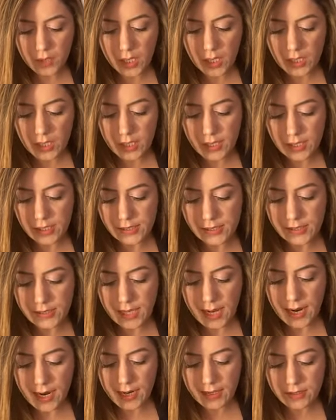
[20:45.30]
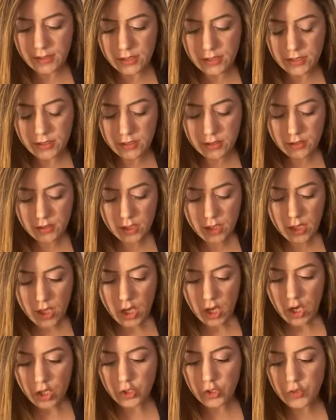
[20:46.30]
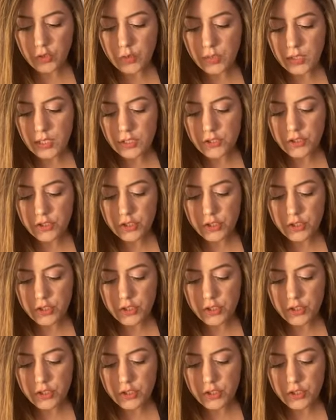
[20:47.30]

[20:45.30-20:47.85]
is that you need